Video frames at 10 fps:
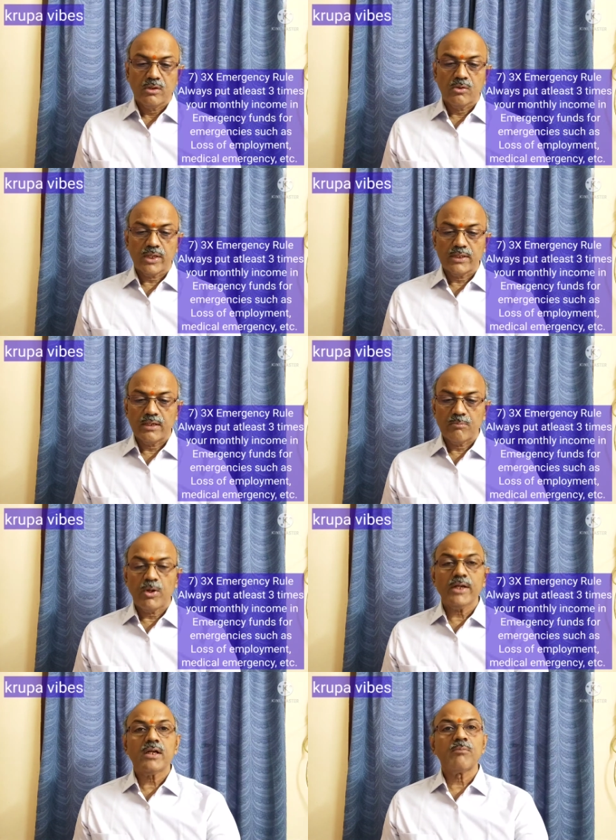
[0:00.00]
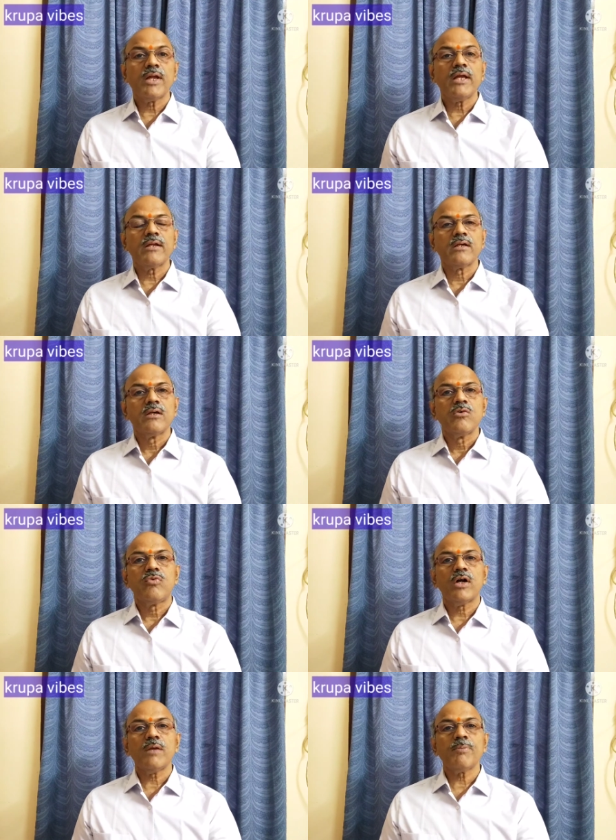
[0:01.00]
Okay, then point number 8,
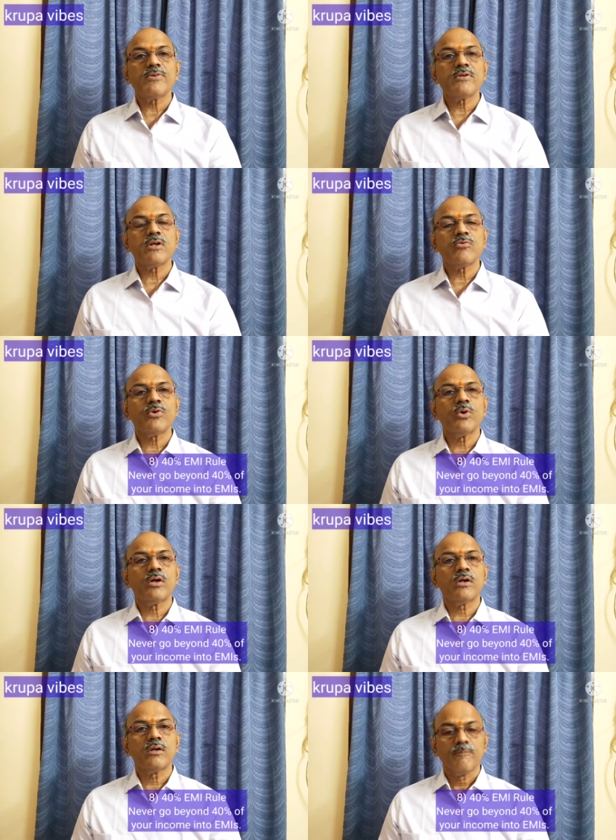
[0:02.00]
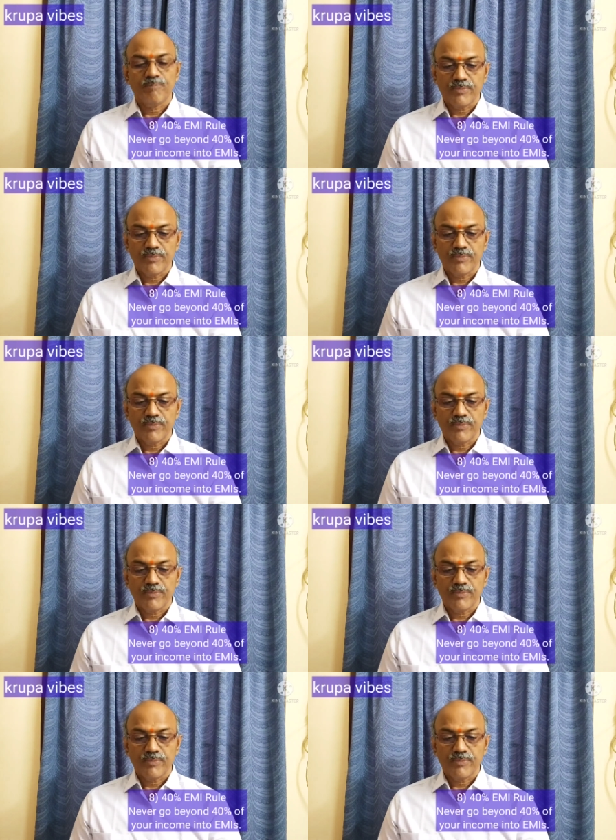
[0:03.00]
40% of your